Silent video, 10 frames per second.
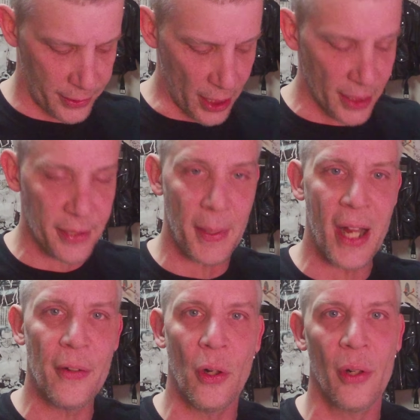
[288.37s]
talks
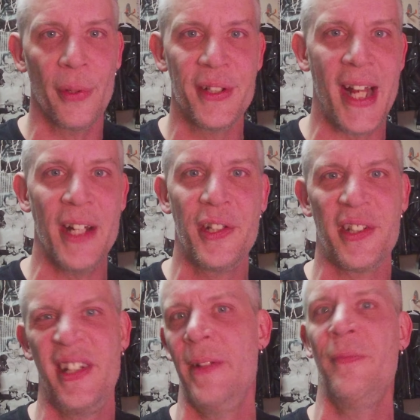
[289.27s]
about, or was that
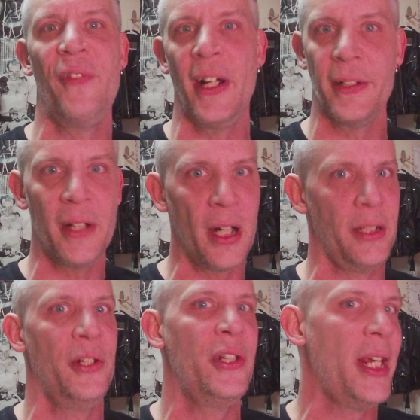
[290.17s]
just him fucking
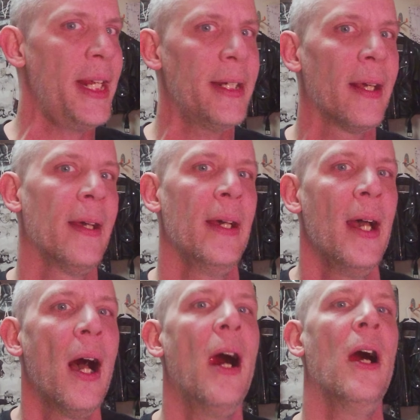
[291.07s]
talking shit?
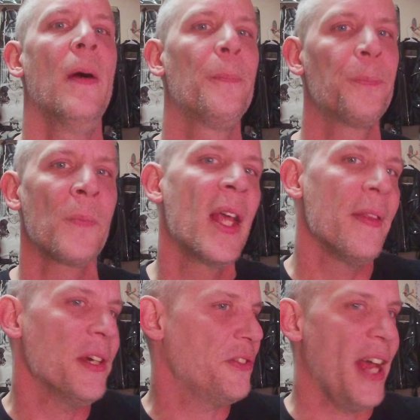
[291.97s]

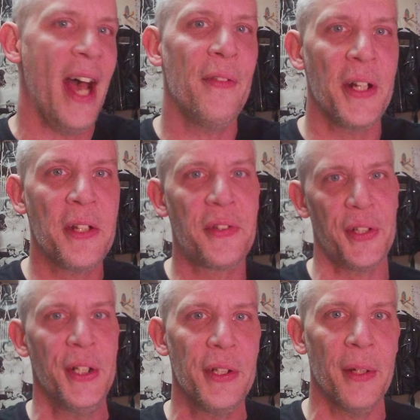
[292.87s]
There's evidence
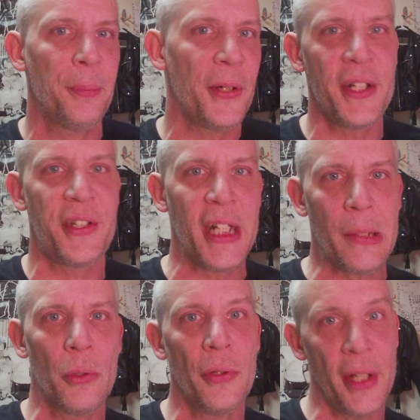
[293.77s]
in the
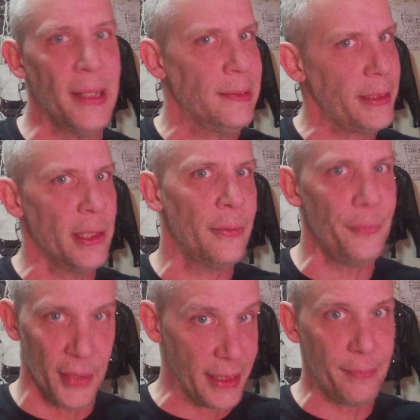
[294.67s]
pre-sequel that, you
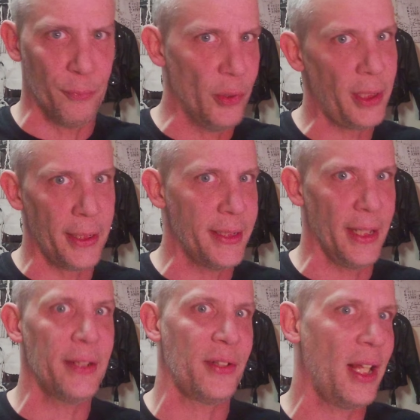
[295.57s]
know, he really
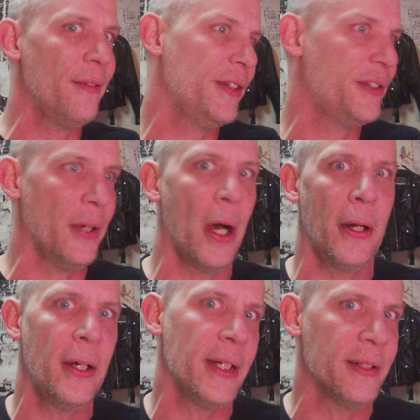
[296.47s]
does love his
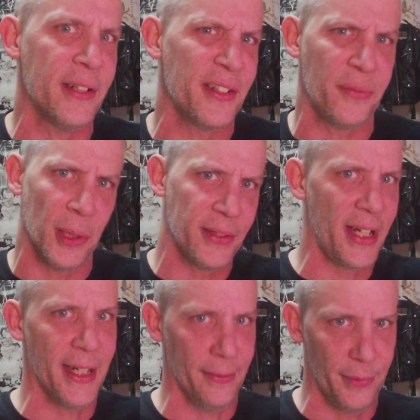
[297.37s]
daughter. He just was
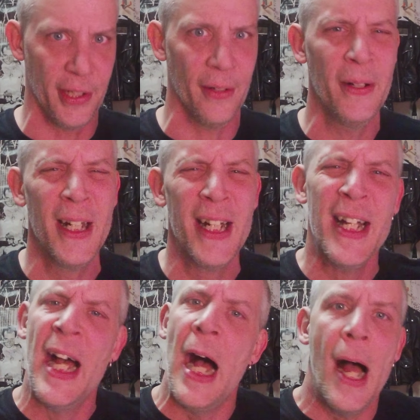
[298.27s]
like, you know,
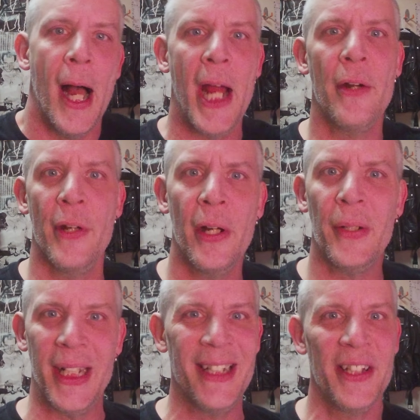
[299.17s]
I don't know,
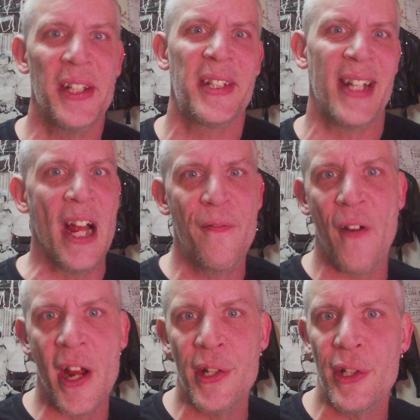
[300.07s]
in this
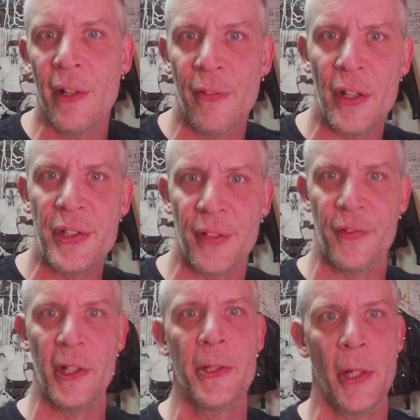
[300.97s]
sci-fi universe,
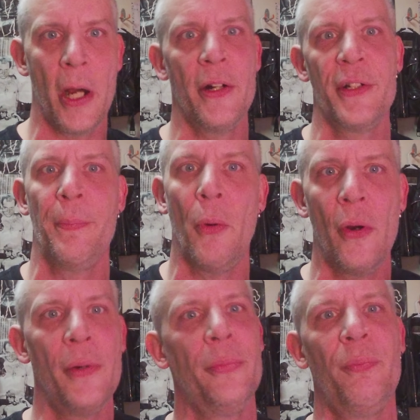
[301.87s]
if your daughter's
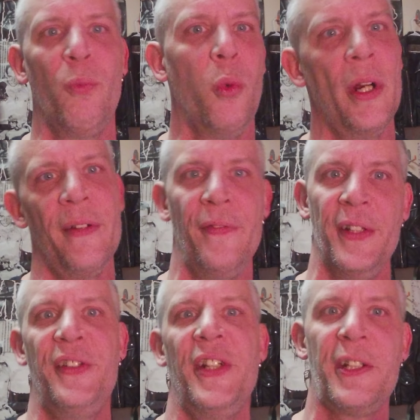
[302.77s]
born one of the
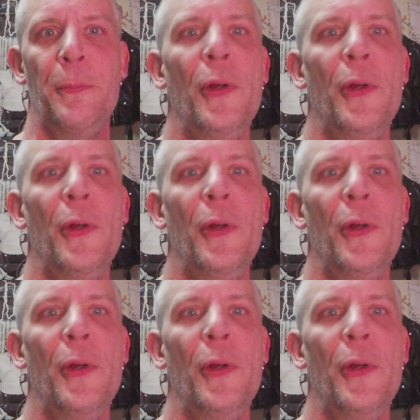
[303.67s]
six